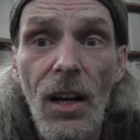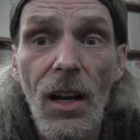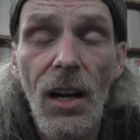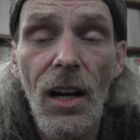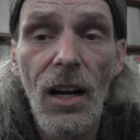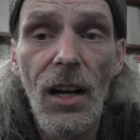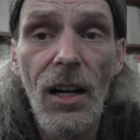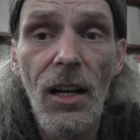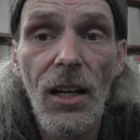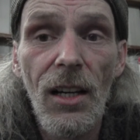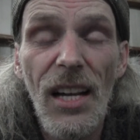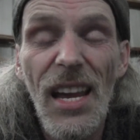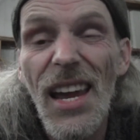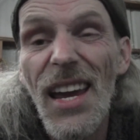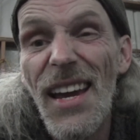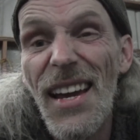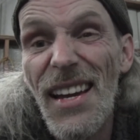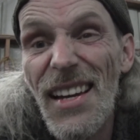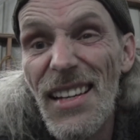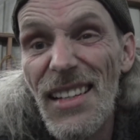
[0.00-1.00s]

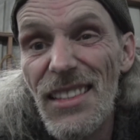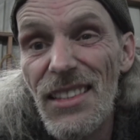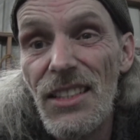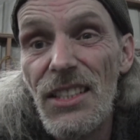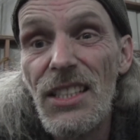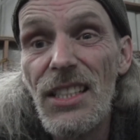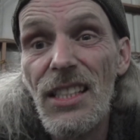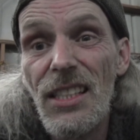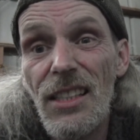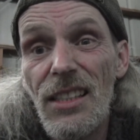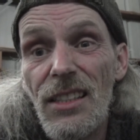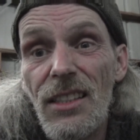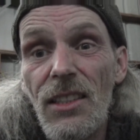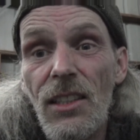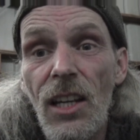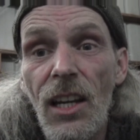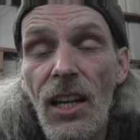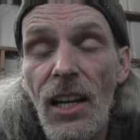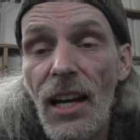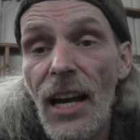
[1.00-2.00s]
heads,
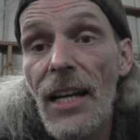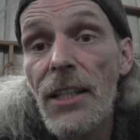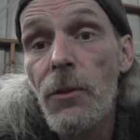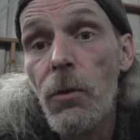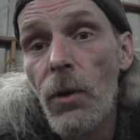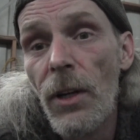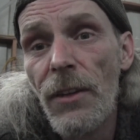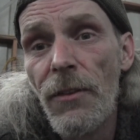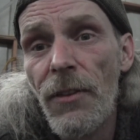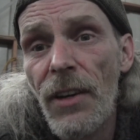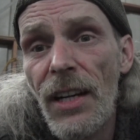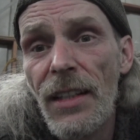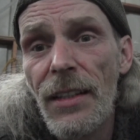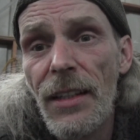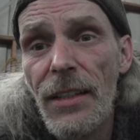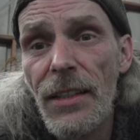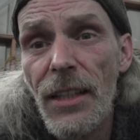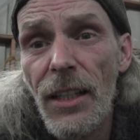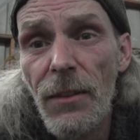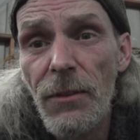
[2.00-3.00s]
and that's where you find
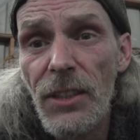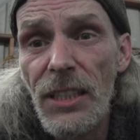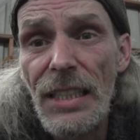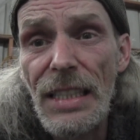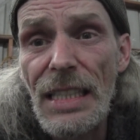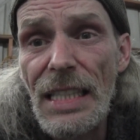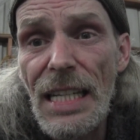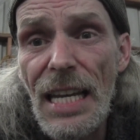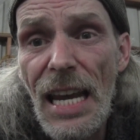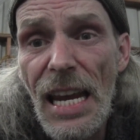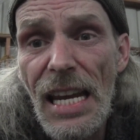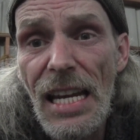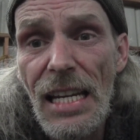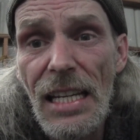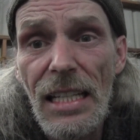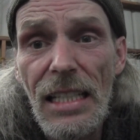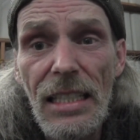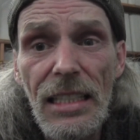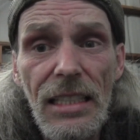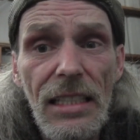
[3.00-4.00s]
the Dove C
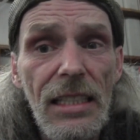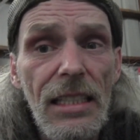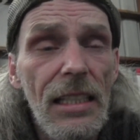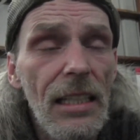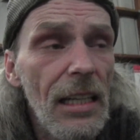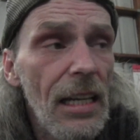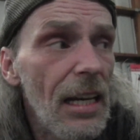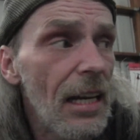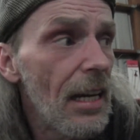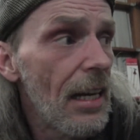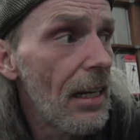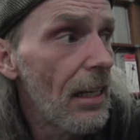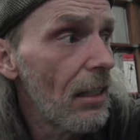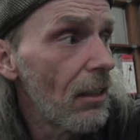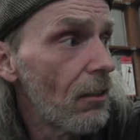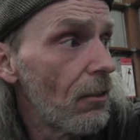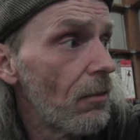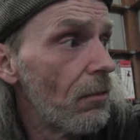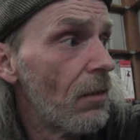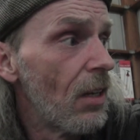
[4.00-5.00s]
heads
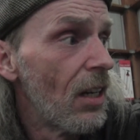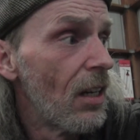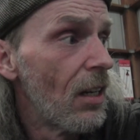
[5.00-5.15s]
and